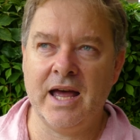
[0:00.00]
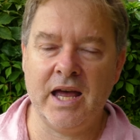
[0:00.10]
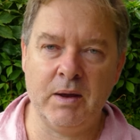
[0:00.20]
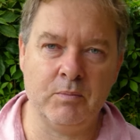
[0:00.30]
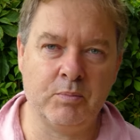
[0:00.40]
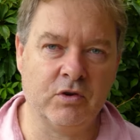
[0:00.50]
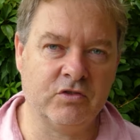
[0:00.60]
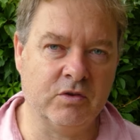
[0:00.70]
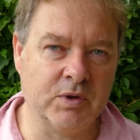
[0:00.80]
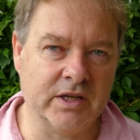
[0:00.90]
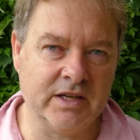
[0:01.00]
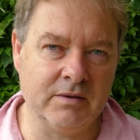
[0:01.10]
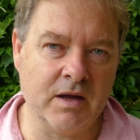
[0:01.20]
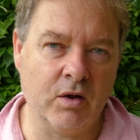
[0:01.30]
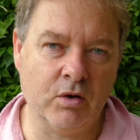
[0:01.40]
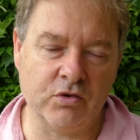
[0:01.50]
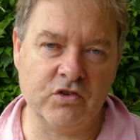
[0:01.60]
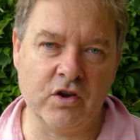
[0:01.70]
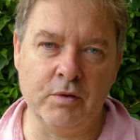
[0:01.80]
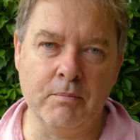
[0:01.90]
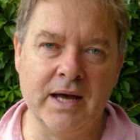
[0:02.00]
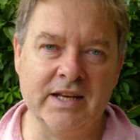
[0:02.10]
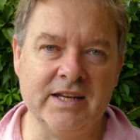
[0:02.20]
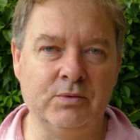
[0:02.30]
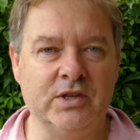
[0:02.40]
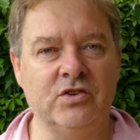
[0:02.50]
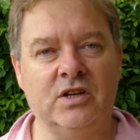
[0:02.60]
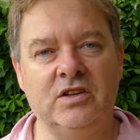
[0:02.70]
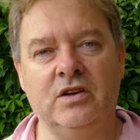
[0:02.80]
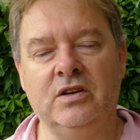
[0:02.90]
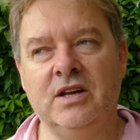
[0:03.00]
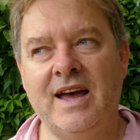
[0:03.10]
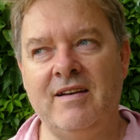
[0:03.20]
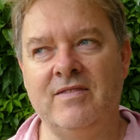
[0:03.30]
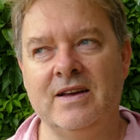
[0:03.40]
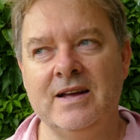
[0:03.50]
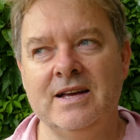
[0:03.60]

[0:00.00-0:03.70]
and possibly also money, which I don't have.